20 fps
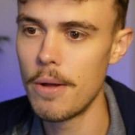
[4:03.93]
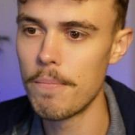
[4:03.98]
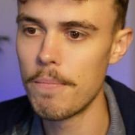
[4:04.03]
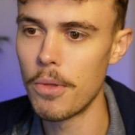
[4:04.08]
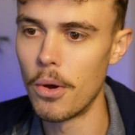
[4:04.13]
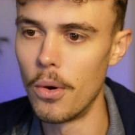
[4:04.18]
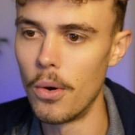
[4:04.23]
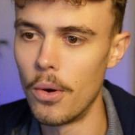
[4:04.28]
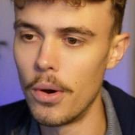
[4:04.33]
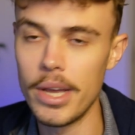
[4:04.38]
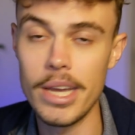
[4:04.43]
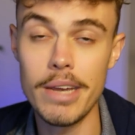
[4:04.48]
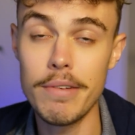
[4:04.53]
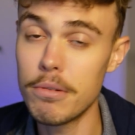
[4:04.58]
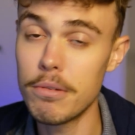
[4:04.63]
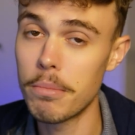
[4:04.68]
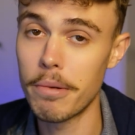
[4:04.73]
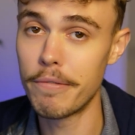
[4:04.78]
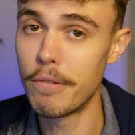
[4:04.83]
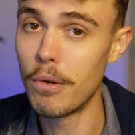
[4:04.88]
or
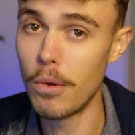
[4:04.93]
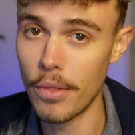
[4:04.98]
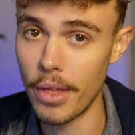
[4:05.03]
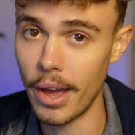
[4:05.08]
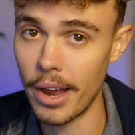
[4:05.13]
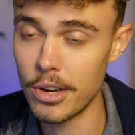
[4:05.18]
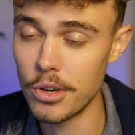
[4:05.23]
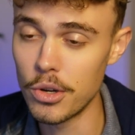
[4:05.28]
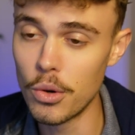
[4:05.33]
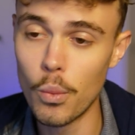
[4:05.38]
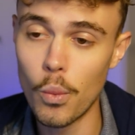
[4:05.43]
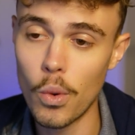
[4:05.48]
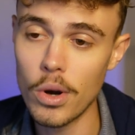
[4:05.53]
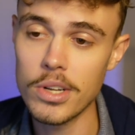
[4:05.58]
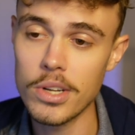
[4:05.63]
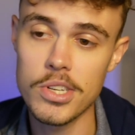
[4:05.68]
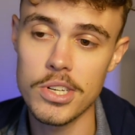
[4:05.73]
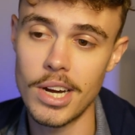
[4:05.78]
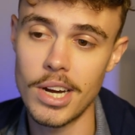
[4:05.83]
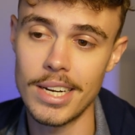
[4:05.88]
even before that, you'll want to
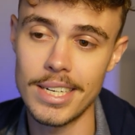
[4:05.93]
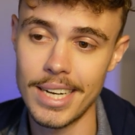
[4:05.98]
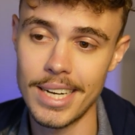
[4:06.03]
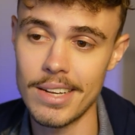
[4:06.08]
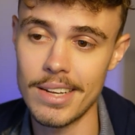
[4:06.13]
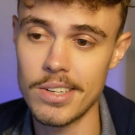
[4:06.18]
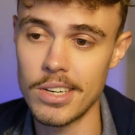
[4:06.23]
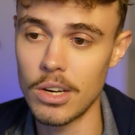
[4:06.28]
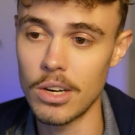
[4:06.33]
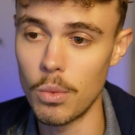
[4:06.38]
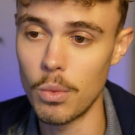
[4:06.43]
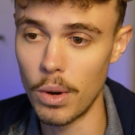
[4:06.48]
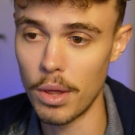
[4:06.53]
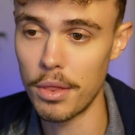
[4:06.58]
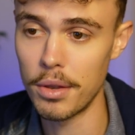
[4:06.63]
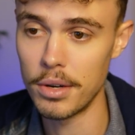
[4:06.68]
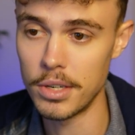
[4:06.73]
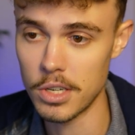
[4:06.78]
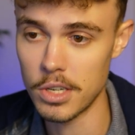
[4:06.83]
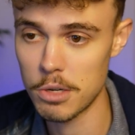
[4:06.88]
start testing
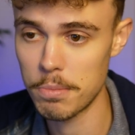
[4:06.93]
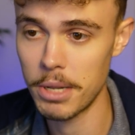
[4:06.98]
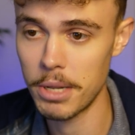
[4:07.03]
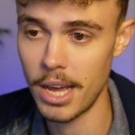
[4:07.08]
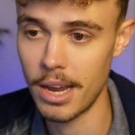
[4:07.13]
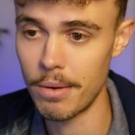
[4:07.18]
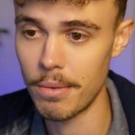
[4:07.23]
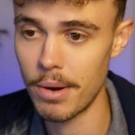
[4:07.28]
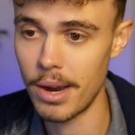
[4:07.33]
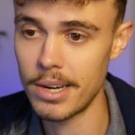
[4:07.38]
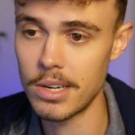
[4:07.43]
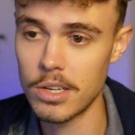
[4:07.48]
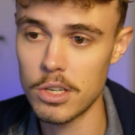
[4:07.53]
with display, right?